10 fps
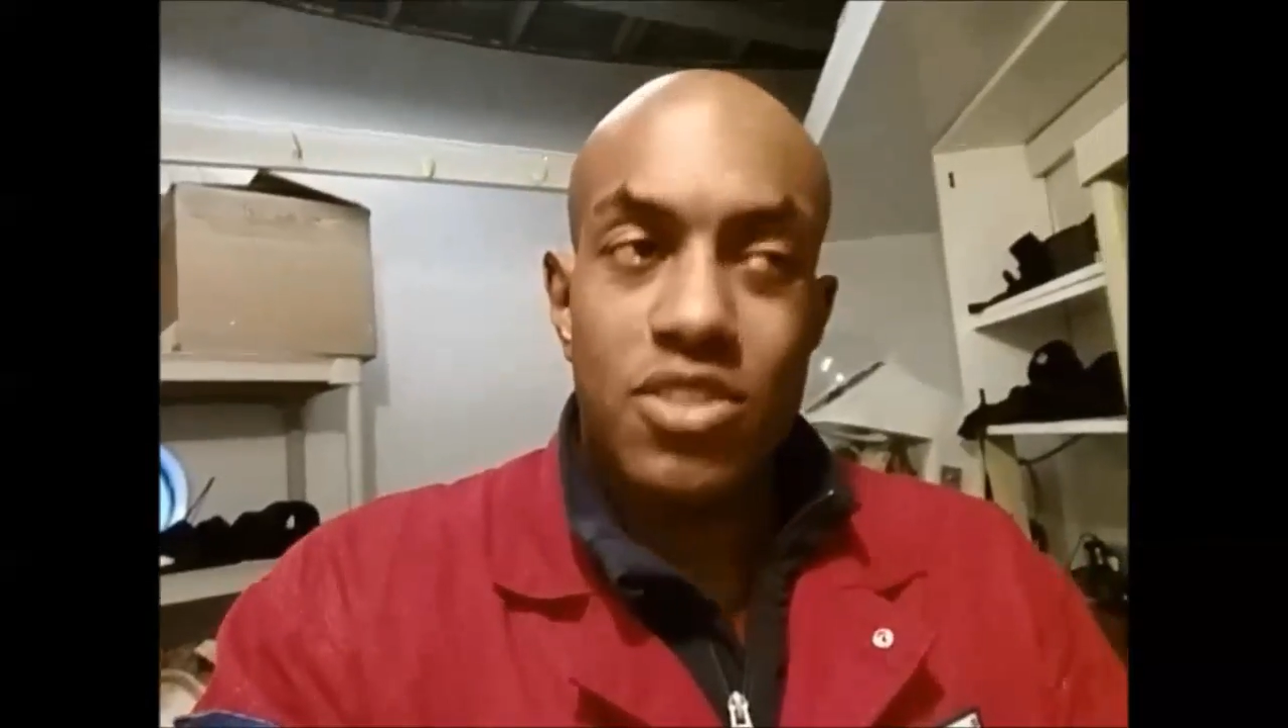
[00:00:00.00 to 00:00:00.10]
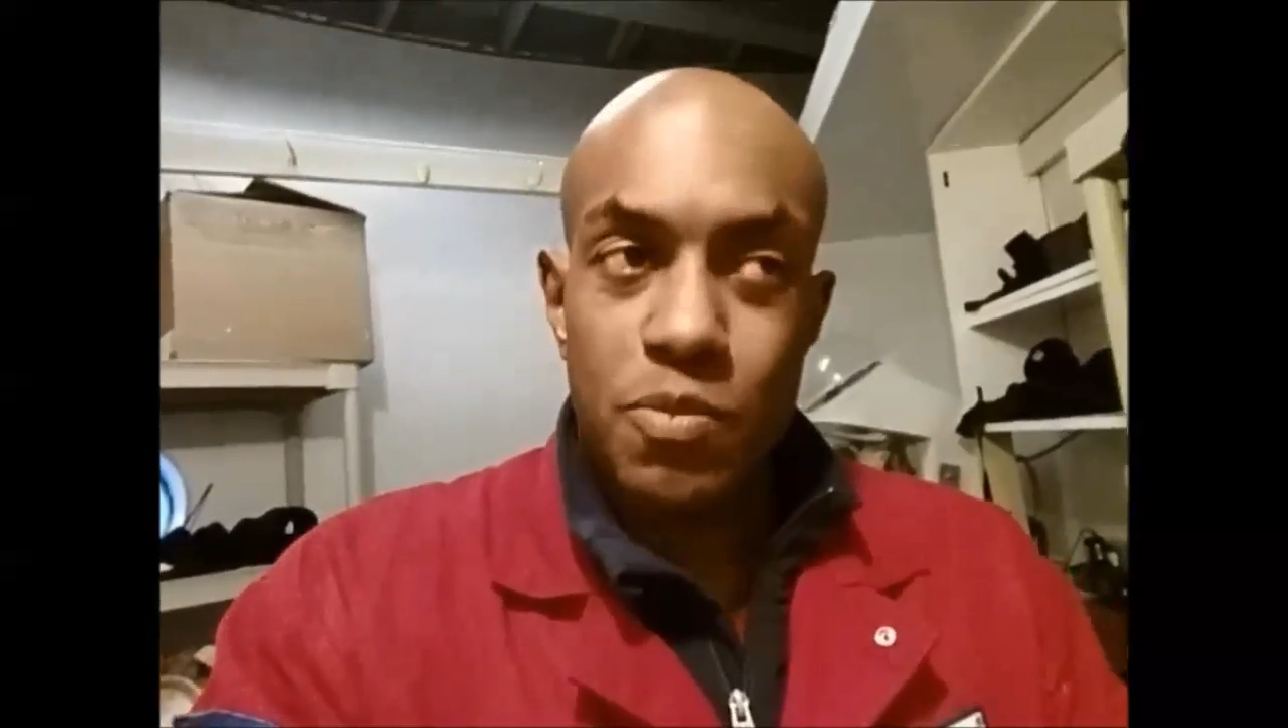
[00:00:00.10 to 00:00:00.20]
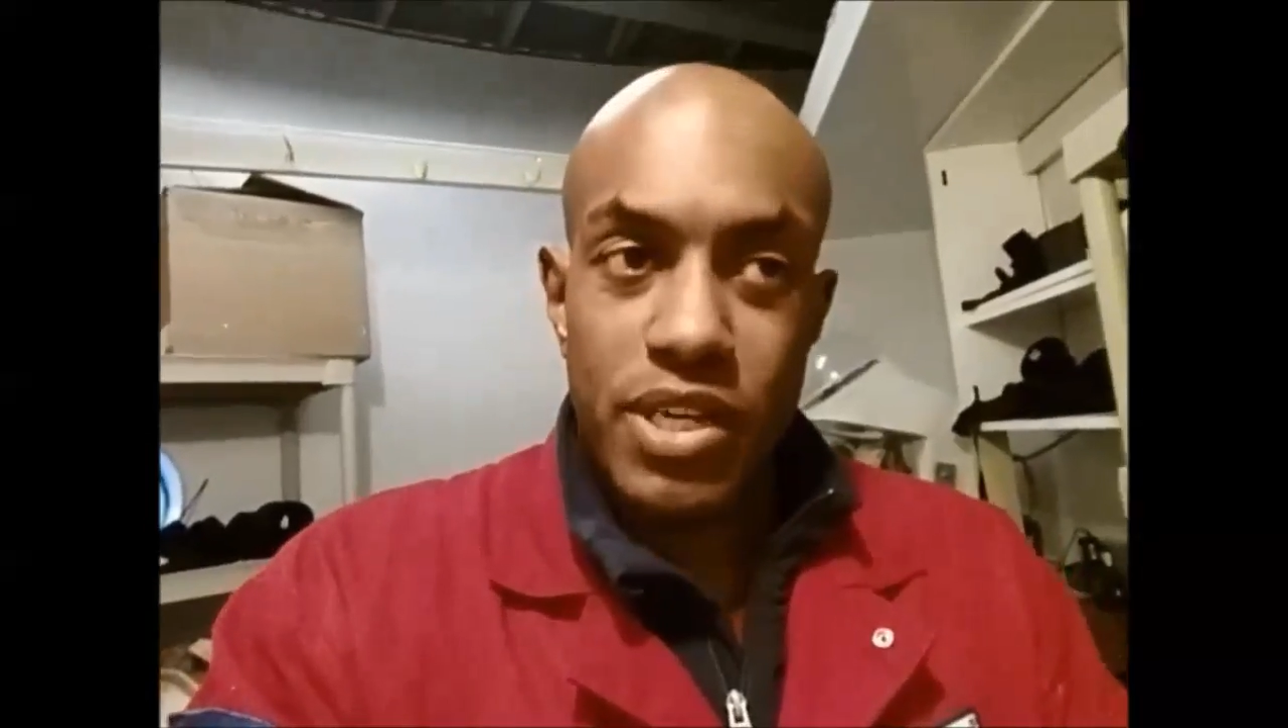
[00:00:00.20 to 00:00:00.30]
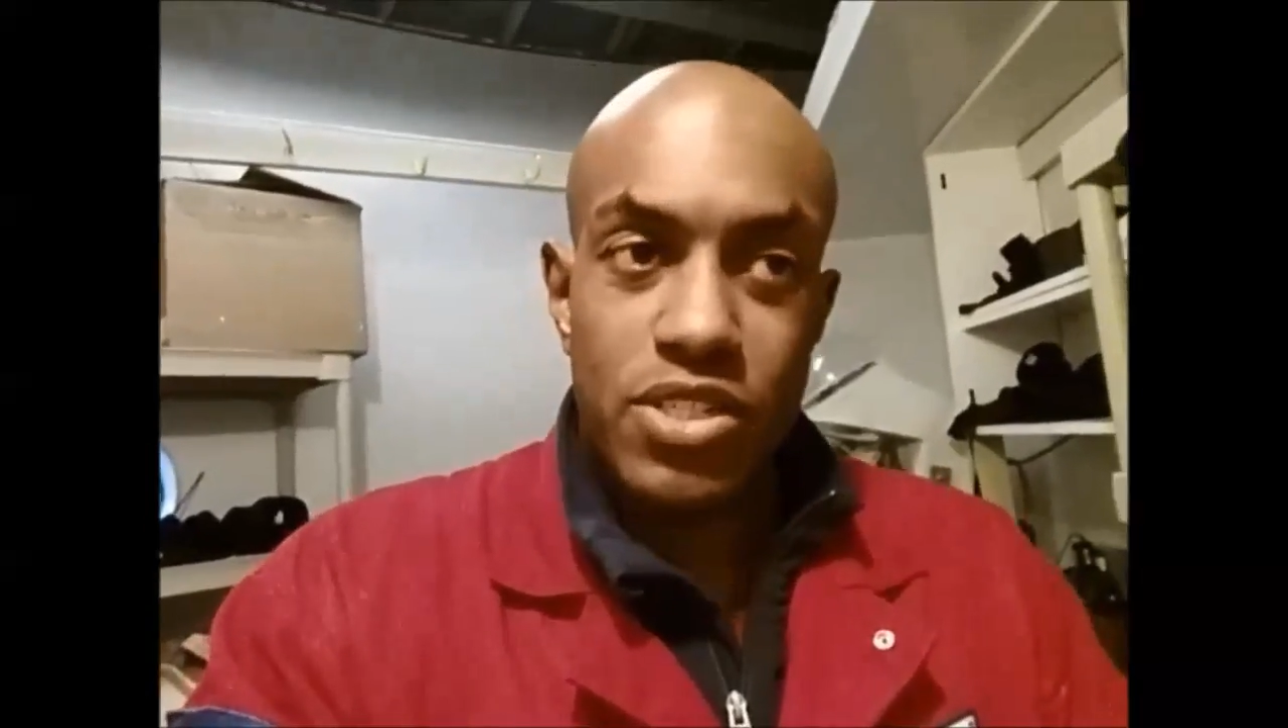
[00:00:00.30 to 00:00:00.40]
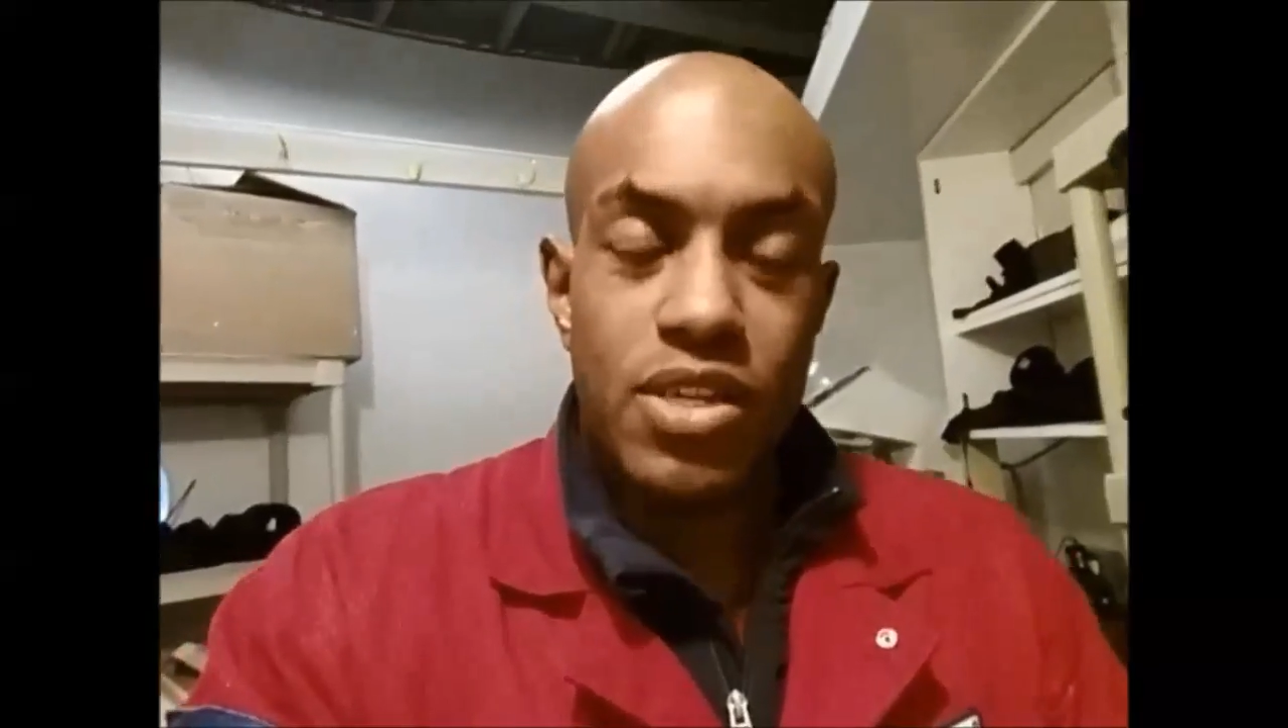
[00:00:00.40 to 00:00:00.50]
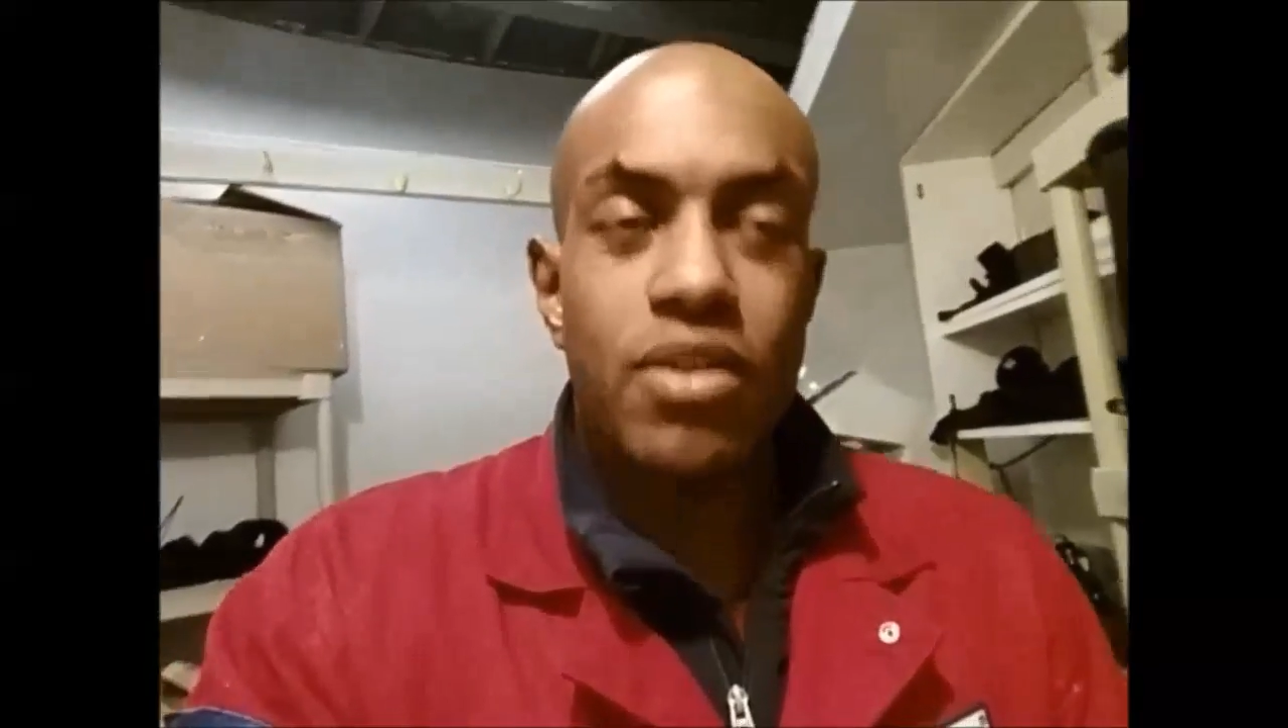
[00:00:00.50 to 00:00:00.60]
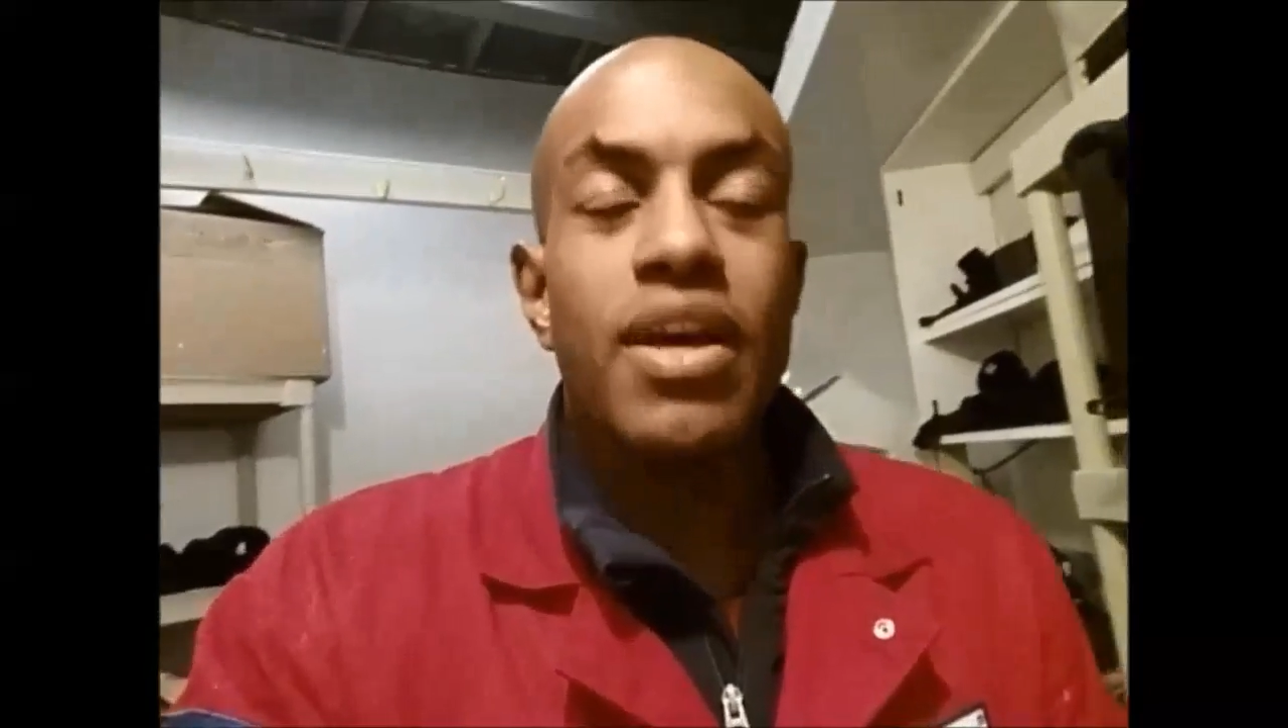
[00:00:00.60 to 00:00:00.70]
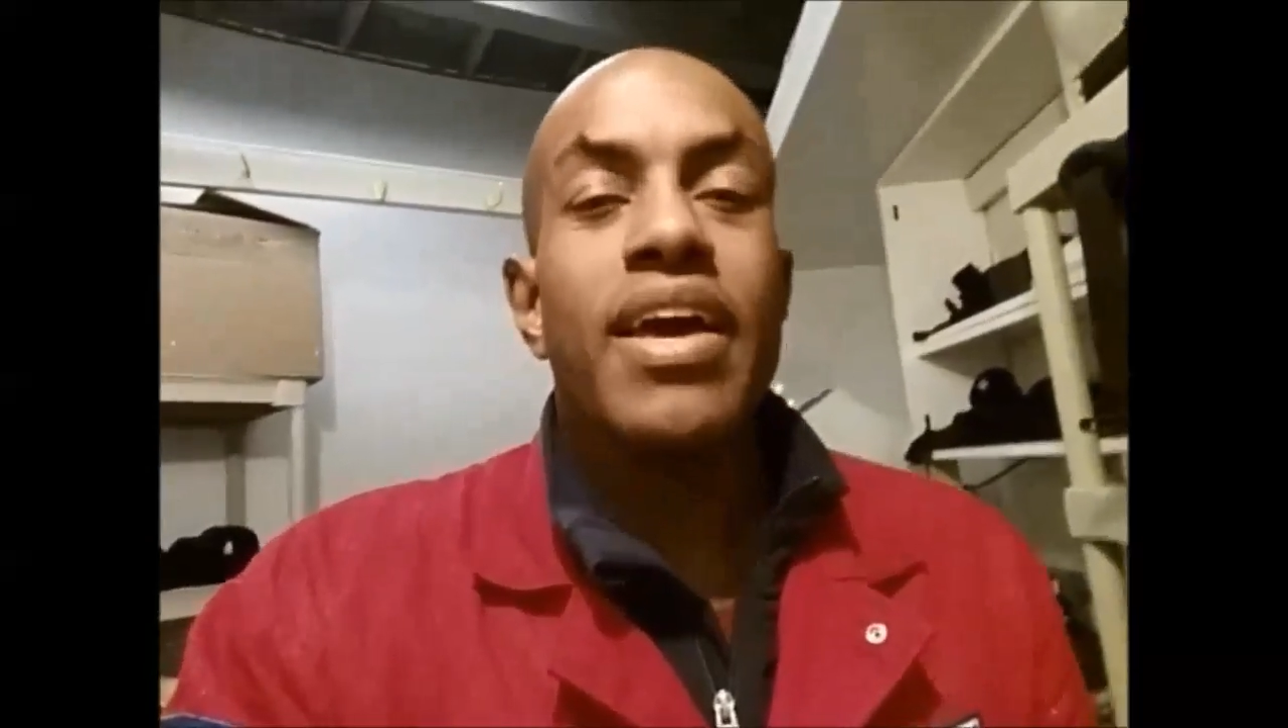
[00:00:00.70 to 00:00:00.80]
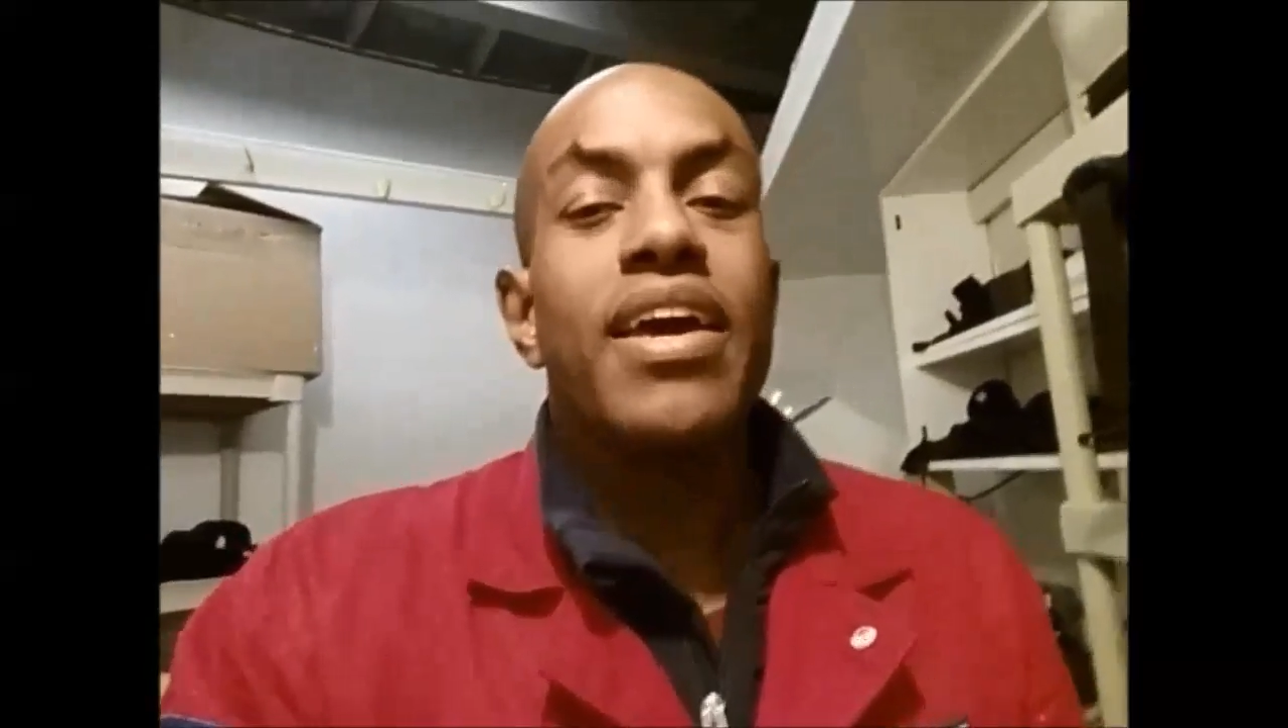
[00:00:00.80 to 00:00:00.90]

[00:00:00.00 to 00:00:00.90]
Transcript: the space shuttle.